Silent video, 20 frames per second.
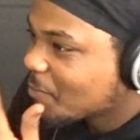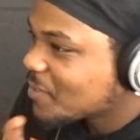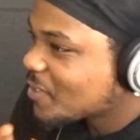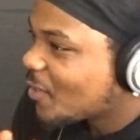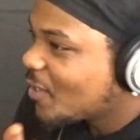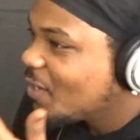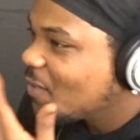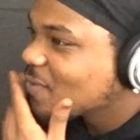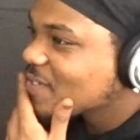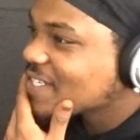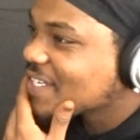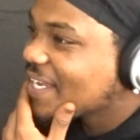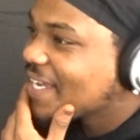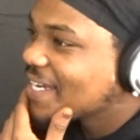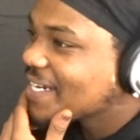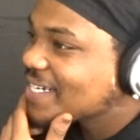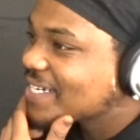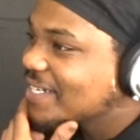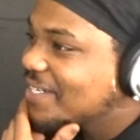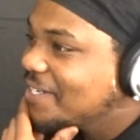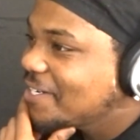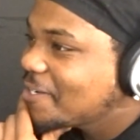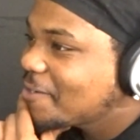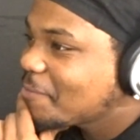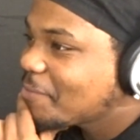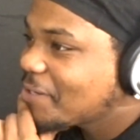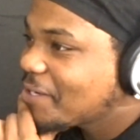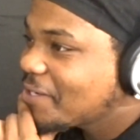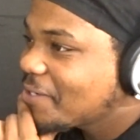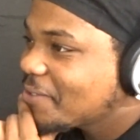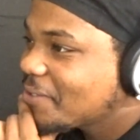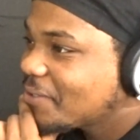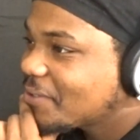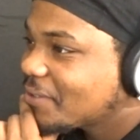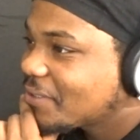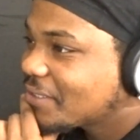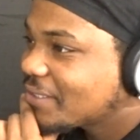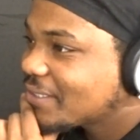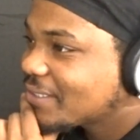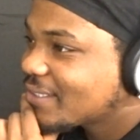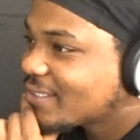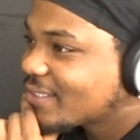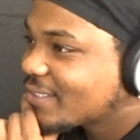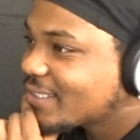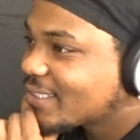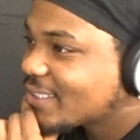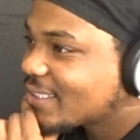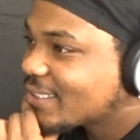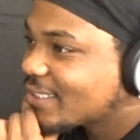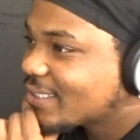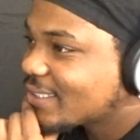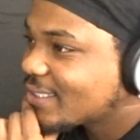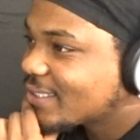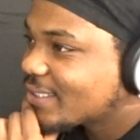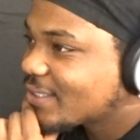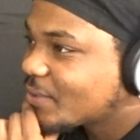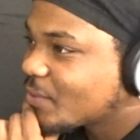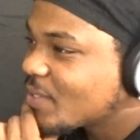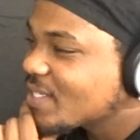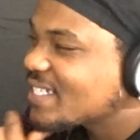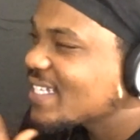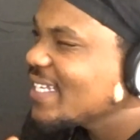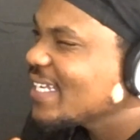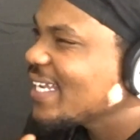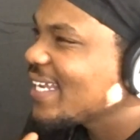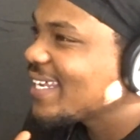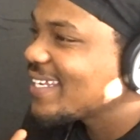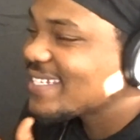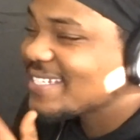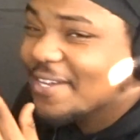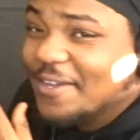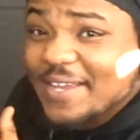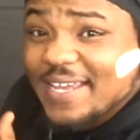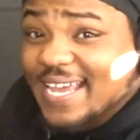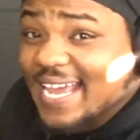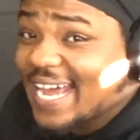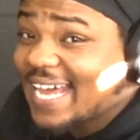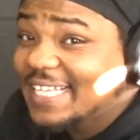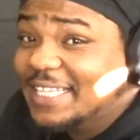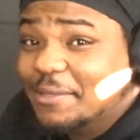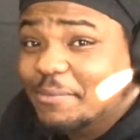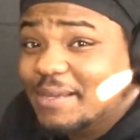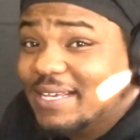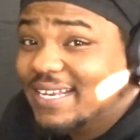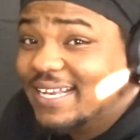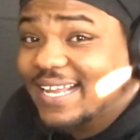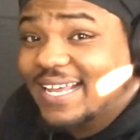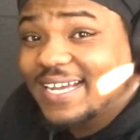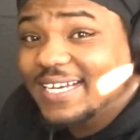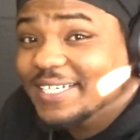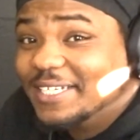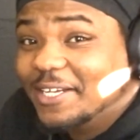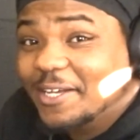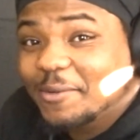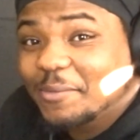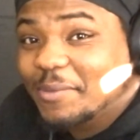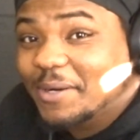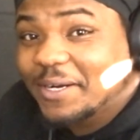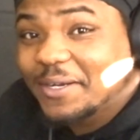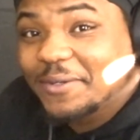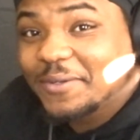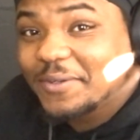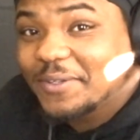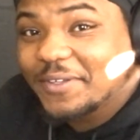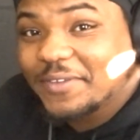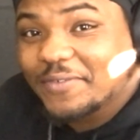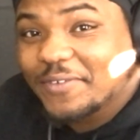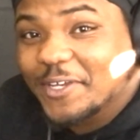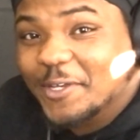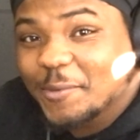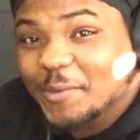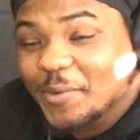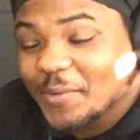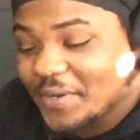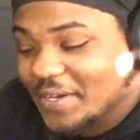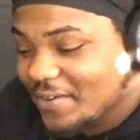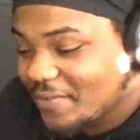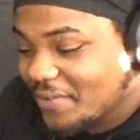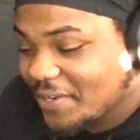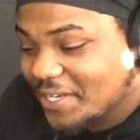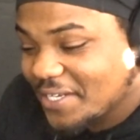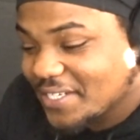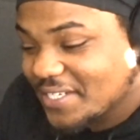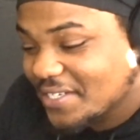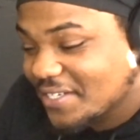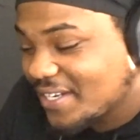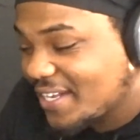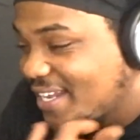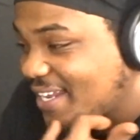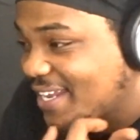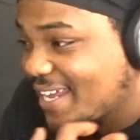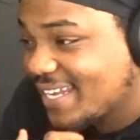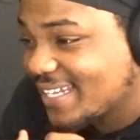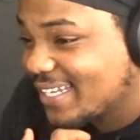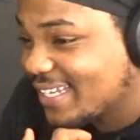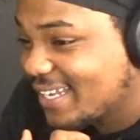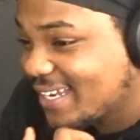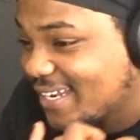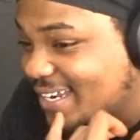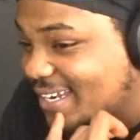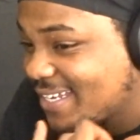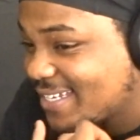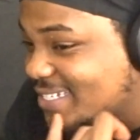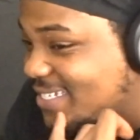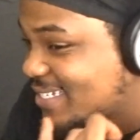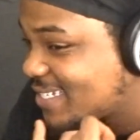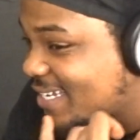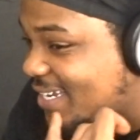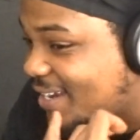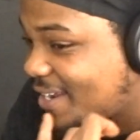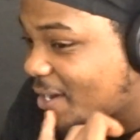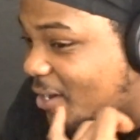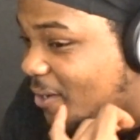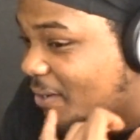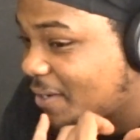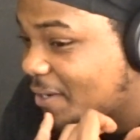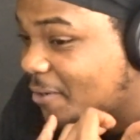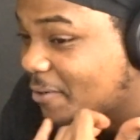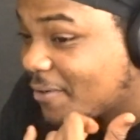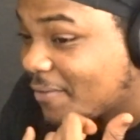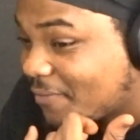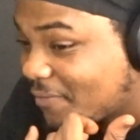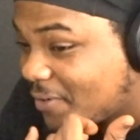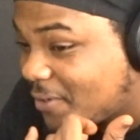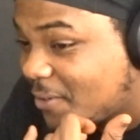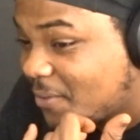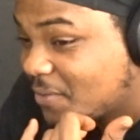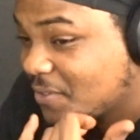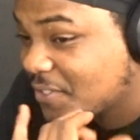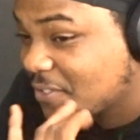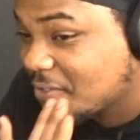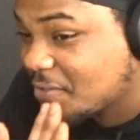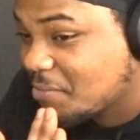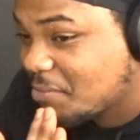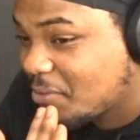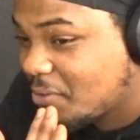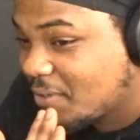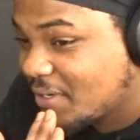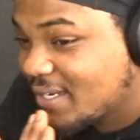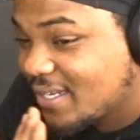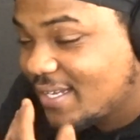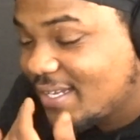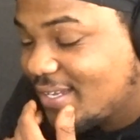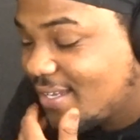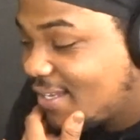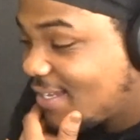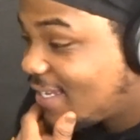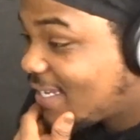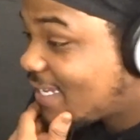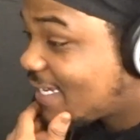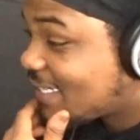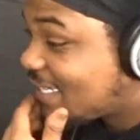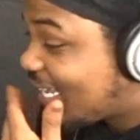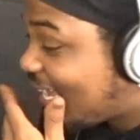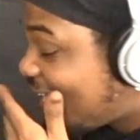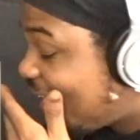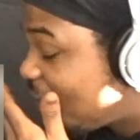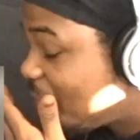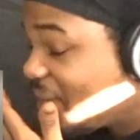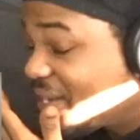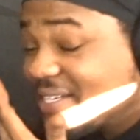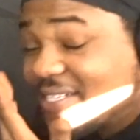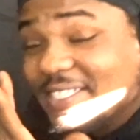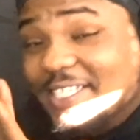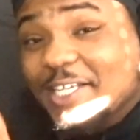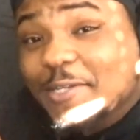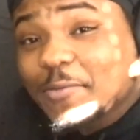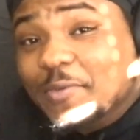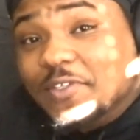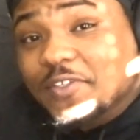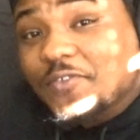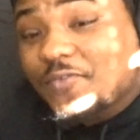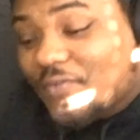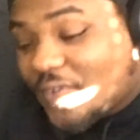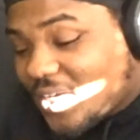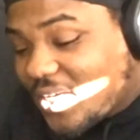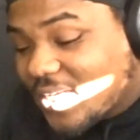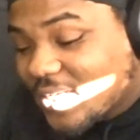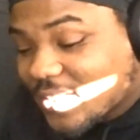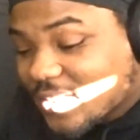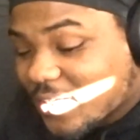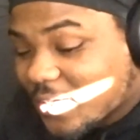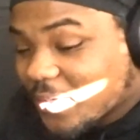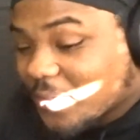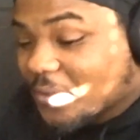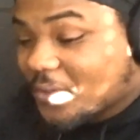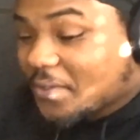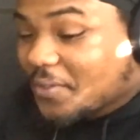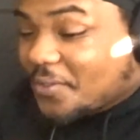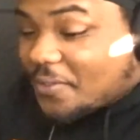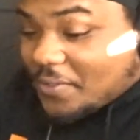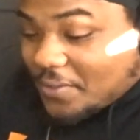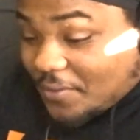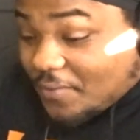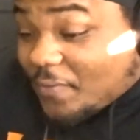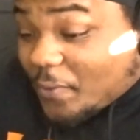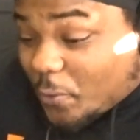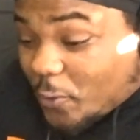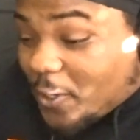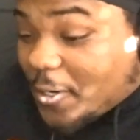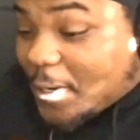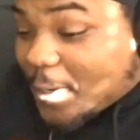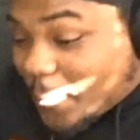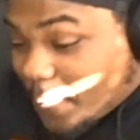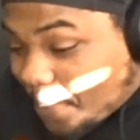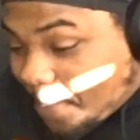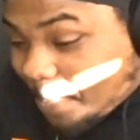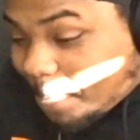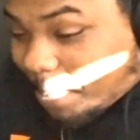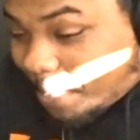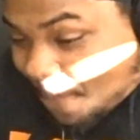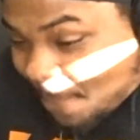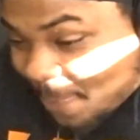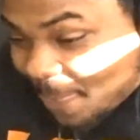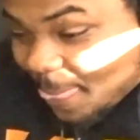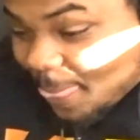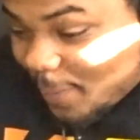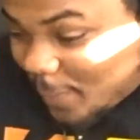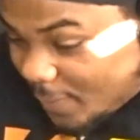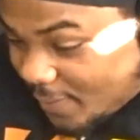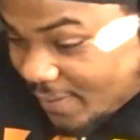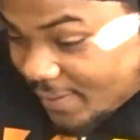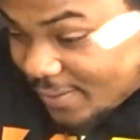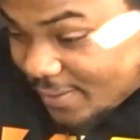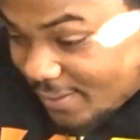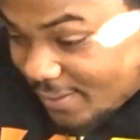Damn, so he was locked up, bro. Was he lo- so he had to been locked up, bro? You feel me? Whenever his he had to because he, he said he heard it on the phone when she was born. Damn, that's deep as fuck though. You alone with all these